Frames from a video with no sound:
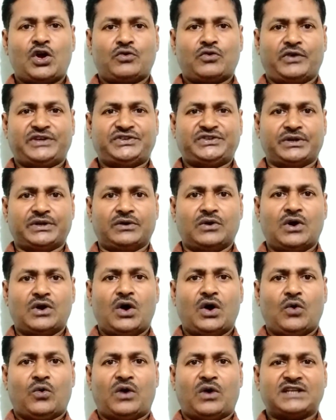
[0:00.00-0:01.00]
Question:
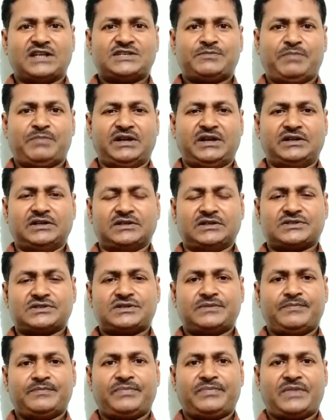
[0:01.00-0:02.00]
what is
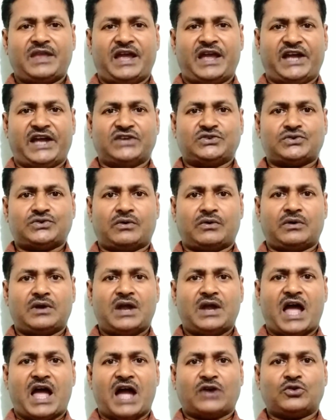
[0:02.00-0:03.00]
pleadings? Answer:
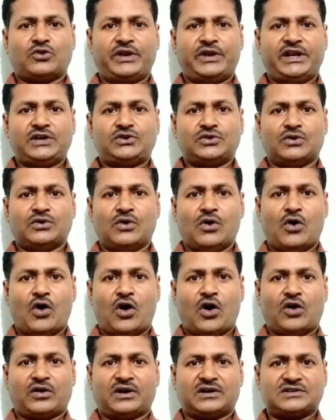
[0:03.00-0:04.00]
according to
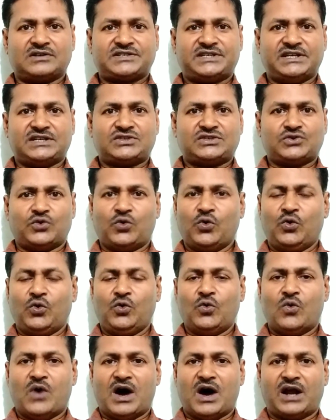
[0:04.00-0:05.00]
Order 6,
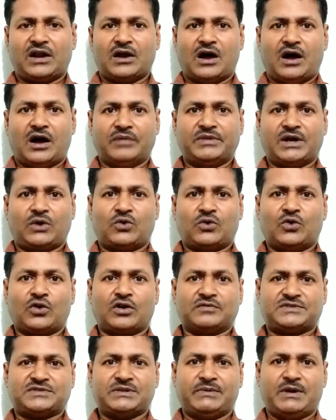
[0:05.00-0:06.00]
Rule 1 of the Code
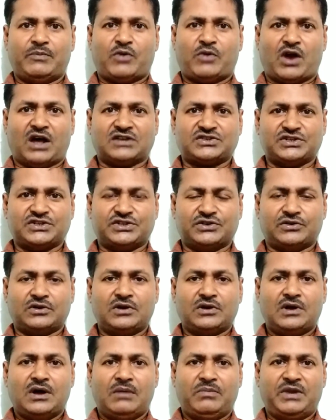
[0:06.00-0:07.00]
of Civil Procedure,
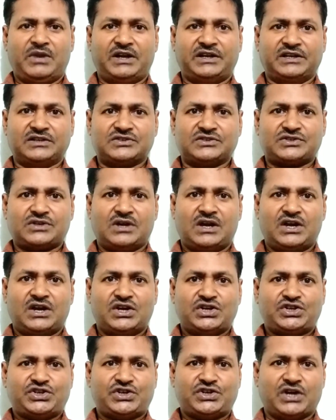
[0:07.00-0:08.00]
pleadings
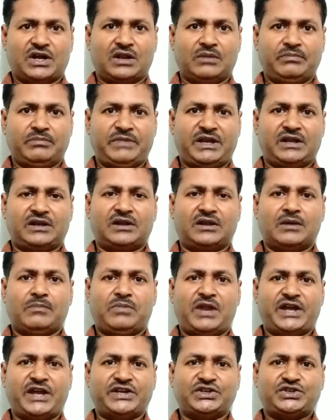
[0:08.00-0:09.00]
shall mean
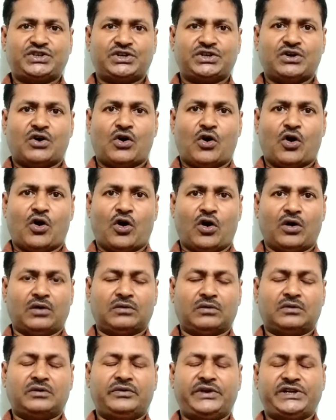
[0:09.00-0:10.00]
plaint
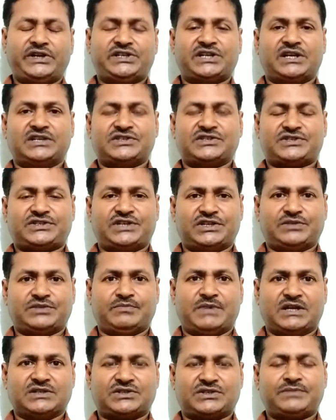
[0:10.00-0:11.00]
or written
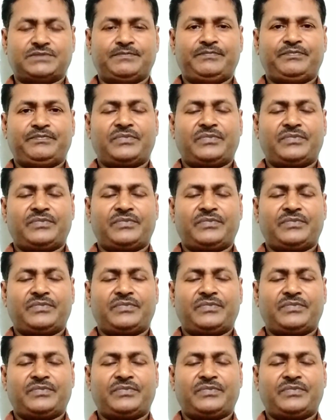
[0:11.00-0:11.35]
statement.